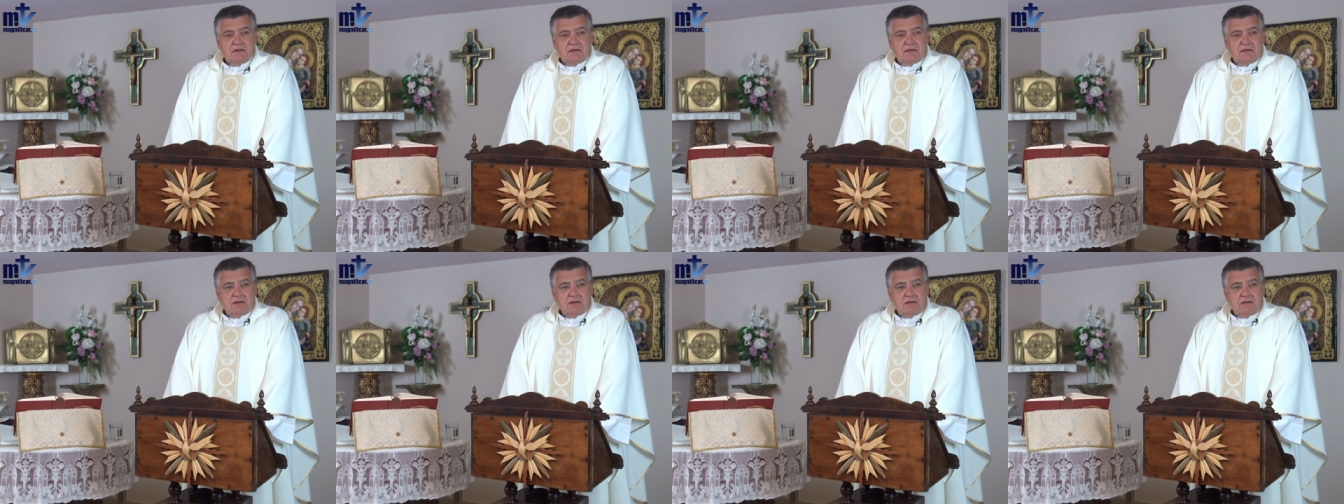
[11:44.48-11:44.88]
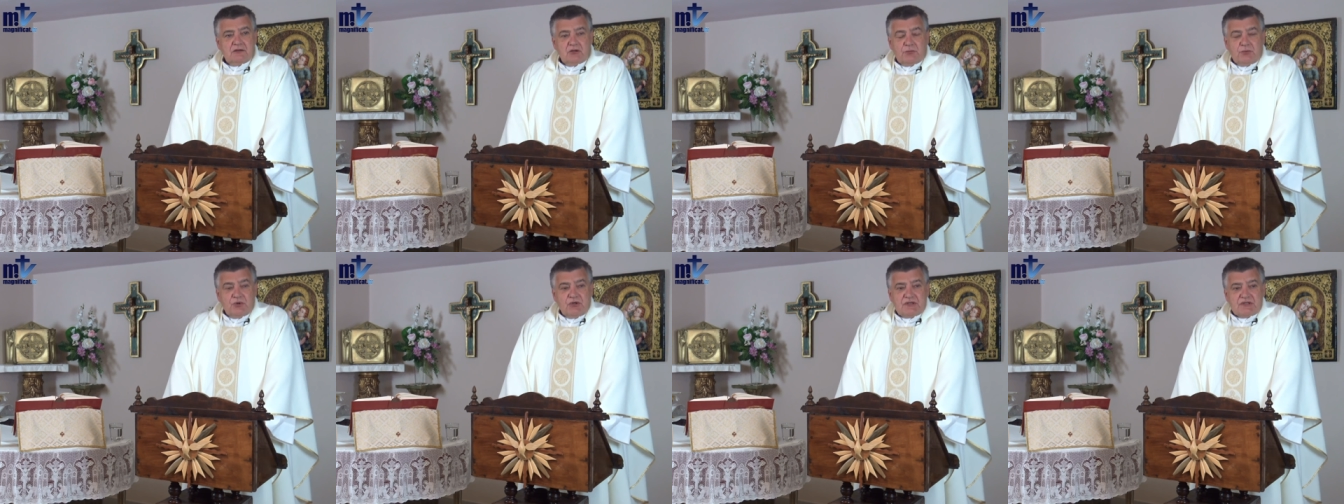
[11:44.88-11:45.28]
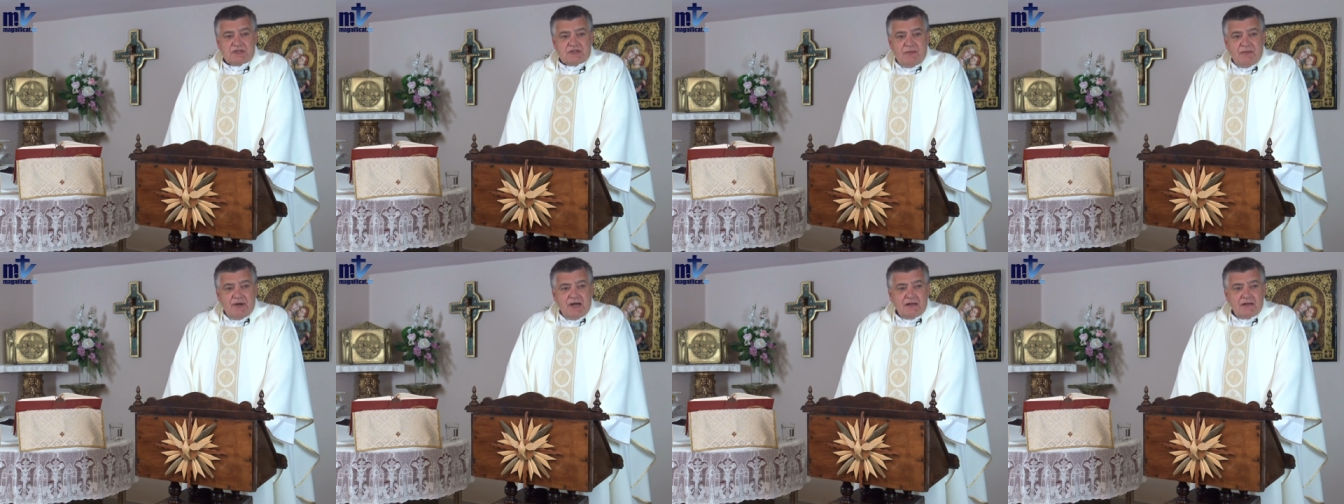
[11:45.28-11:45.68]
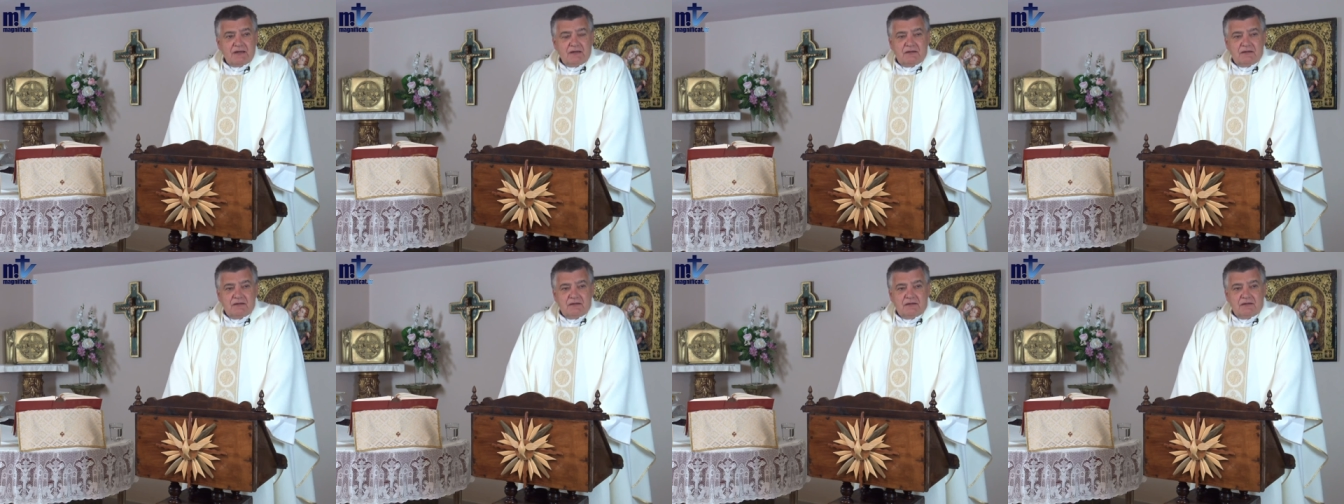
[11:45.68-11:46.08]
you cannot love
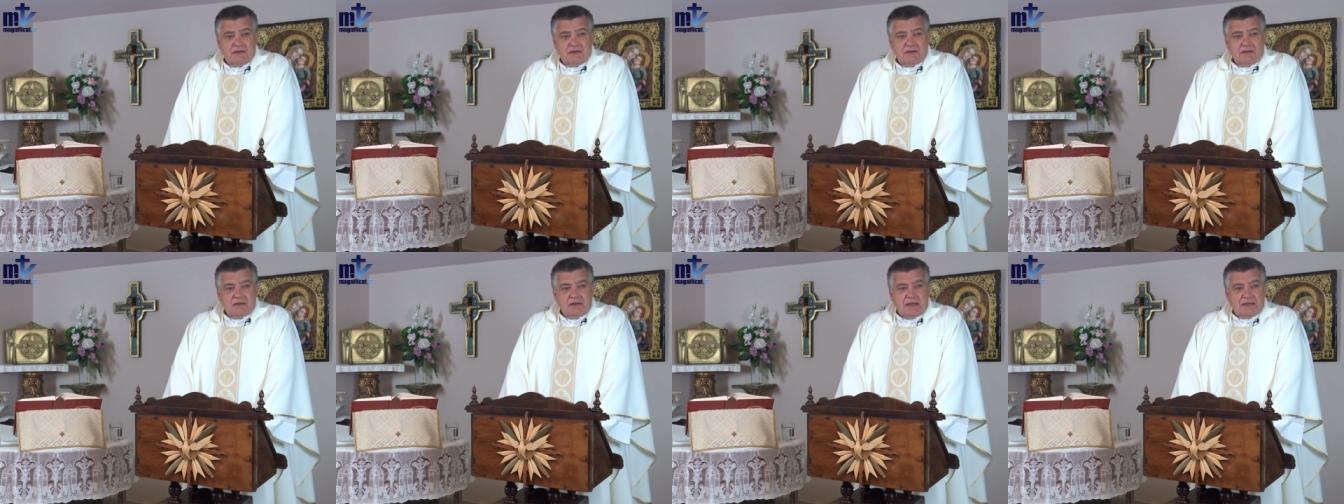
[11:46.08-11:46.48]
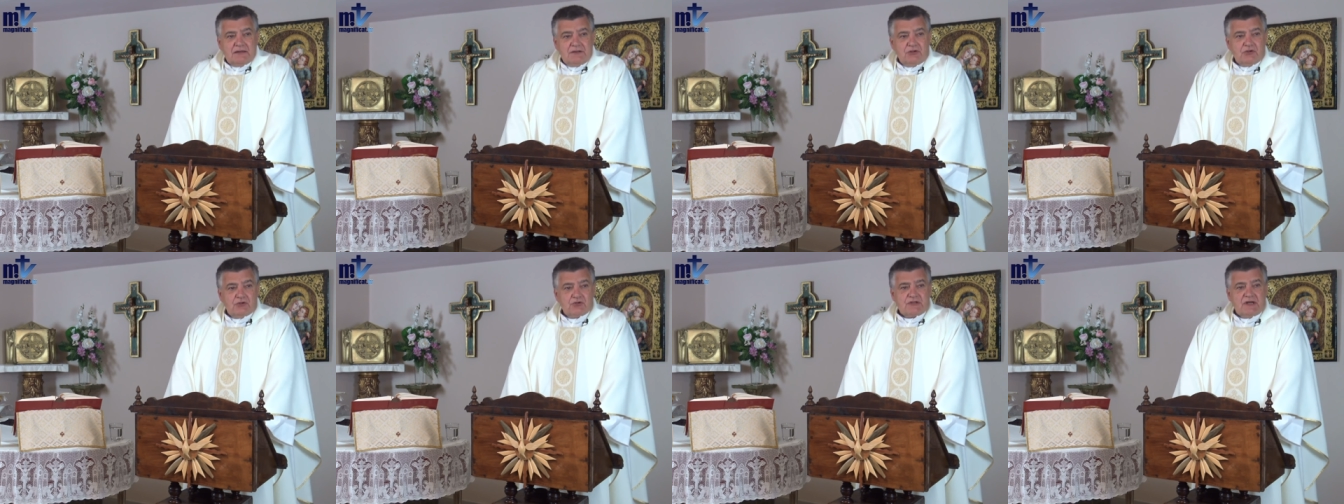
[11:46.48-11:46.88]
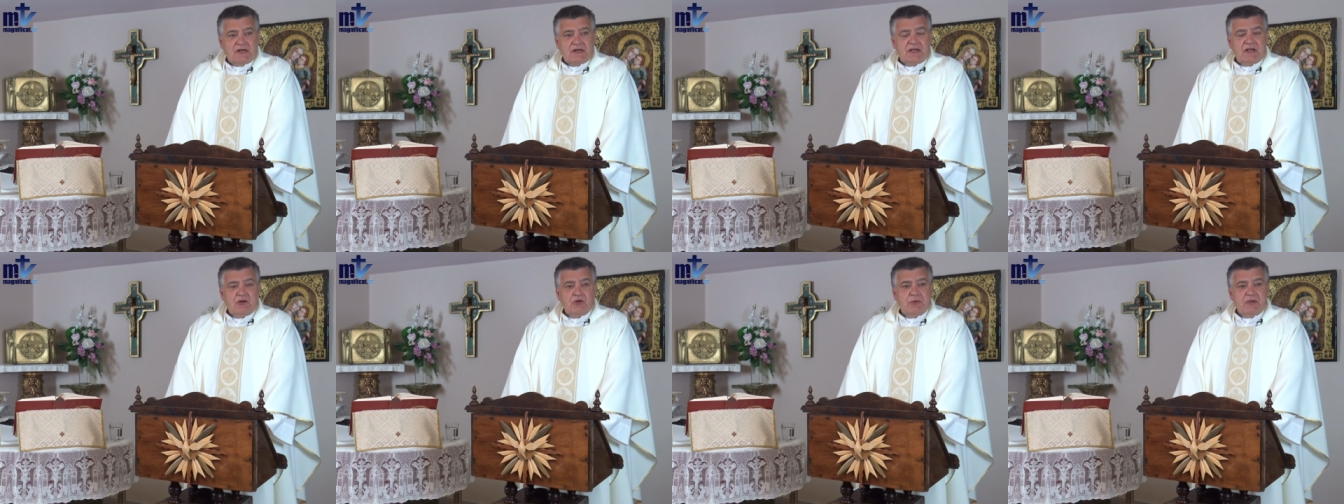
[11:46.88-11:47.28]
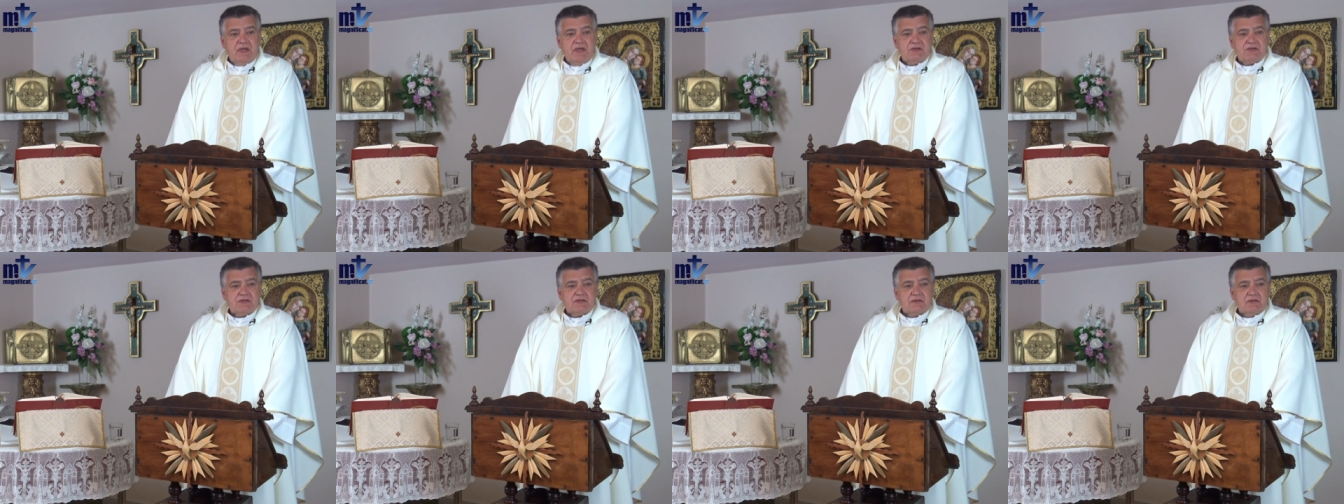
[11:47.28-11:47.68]
the God
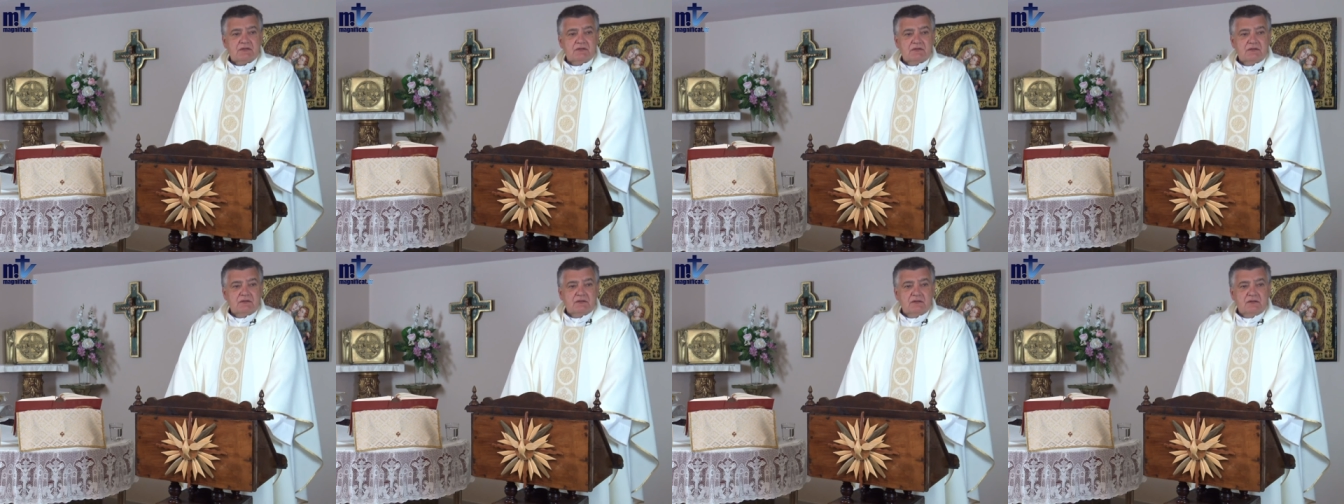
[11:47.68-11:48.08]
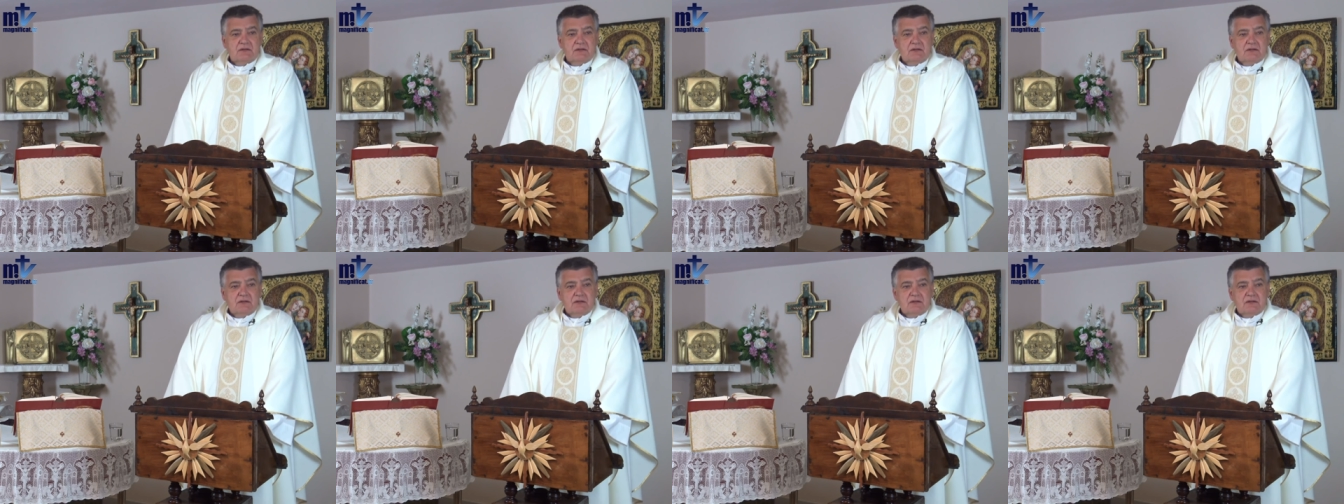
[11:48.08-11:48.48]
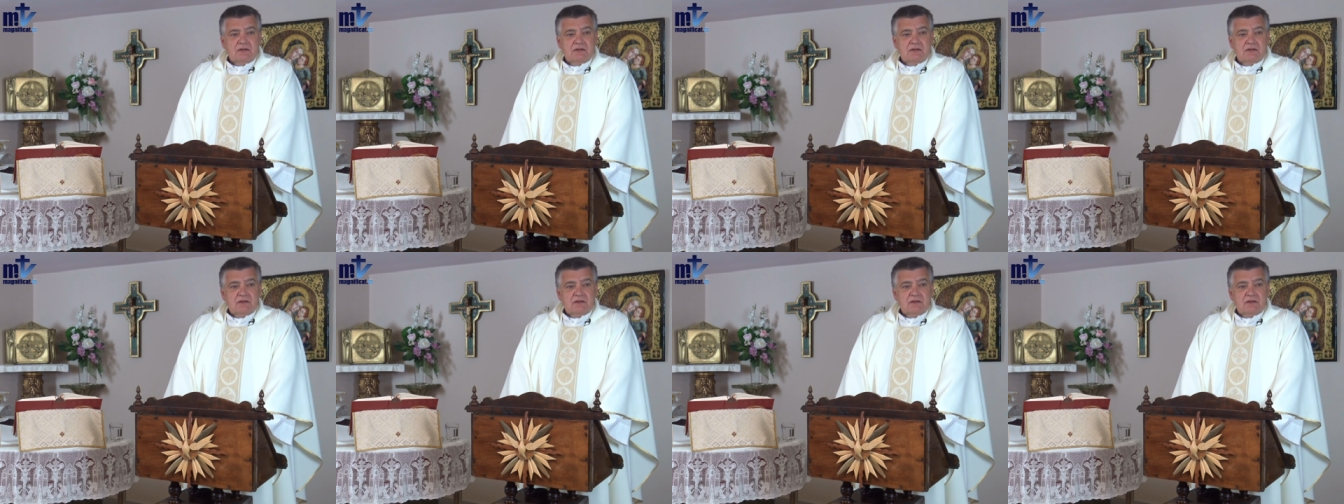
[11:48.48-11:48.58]
you don't see,